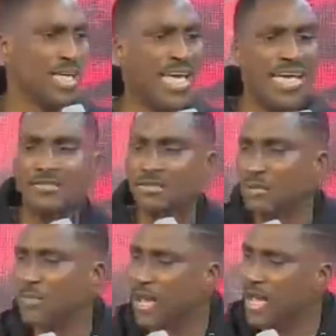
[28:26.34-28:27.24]
It
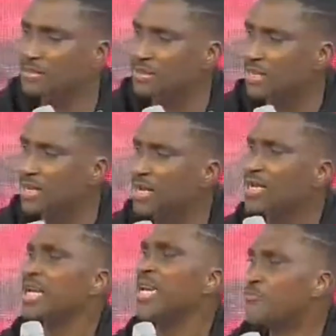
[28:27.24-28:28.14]
remains,
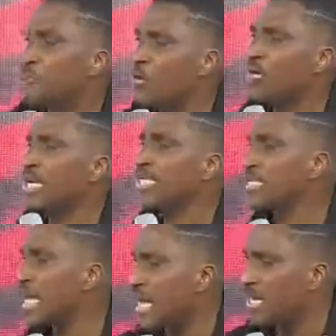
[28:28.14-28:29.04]
even
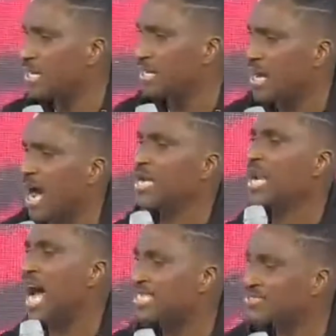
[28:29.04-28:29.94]
eternally, an
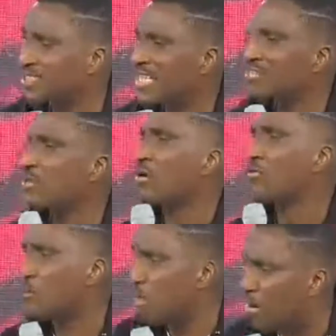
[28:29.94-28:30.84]
asset of
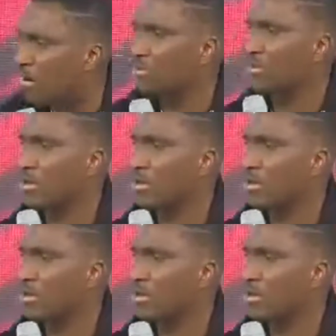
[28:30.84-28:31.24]
worth.